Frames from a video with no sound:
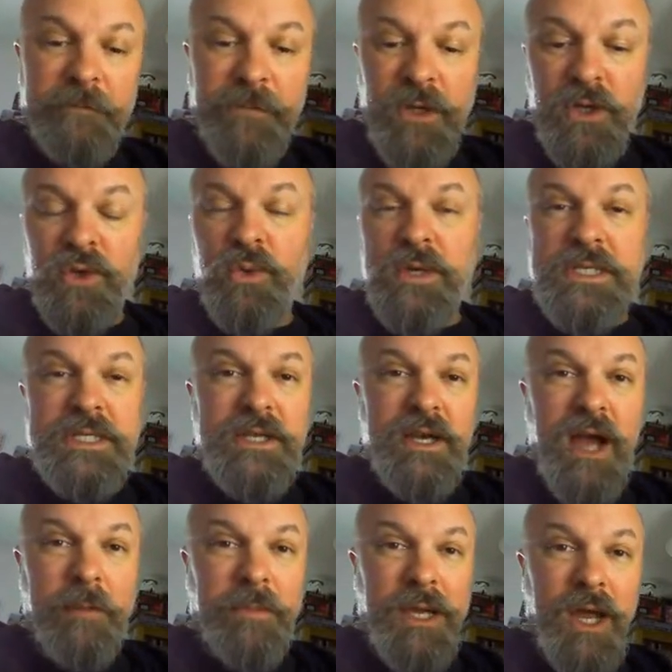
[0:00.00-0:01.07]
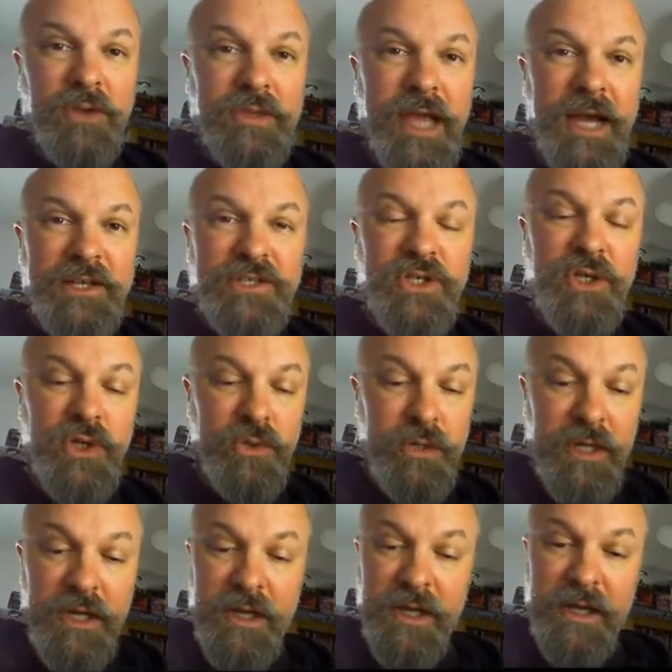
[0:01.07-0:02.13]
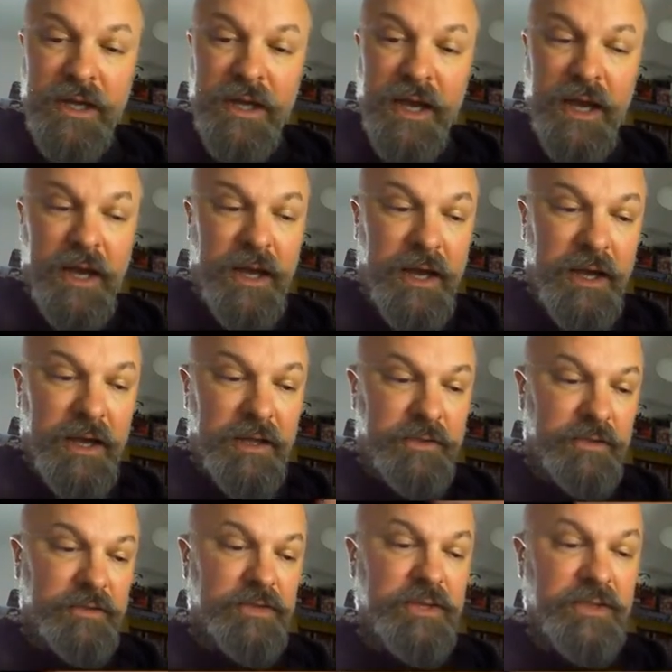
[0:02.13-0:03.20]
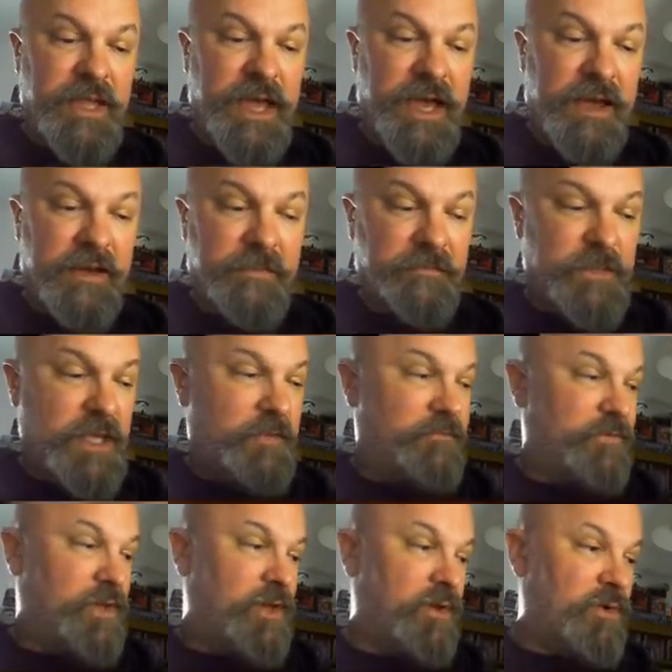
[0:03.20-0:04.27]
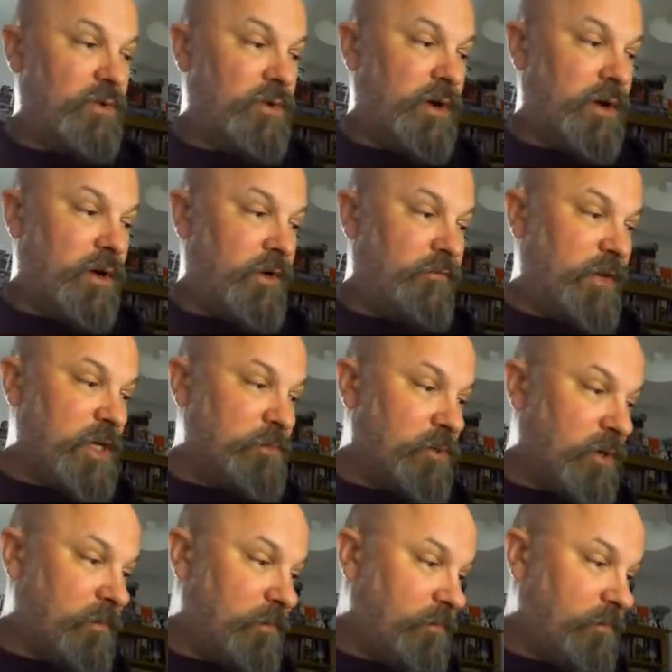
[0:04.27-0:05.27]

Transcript: you can always upload that to uh, to there if you are Facebook.